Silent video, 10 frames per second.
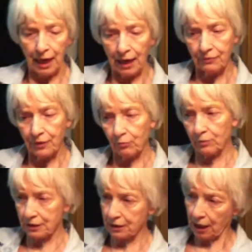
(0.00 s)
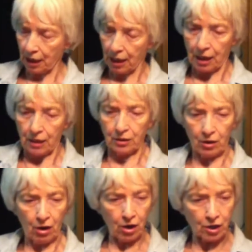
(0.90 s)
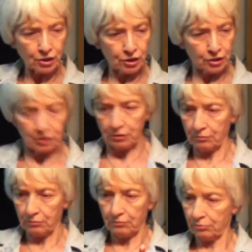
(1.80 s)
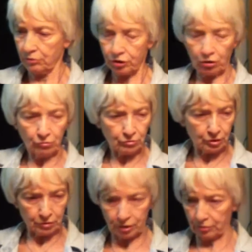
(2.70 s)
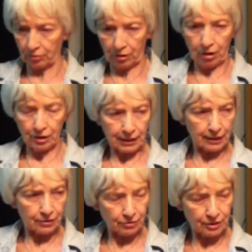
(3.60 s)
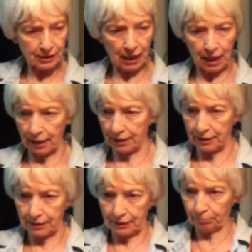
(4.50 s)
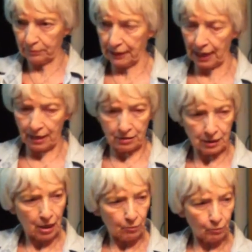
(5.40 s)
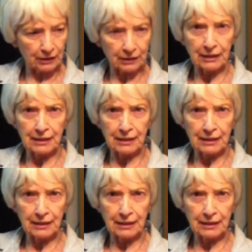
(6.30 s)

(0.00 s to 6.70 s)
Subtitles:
And there was large shoulders on either side, dipped down with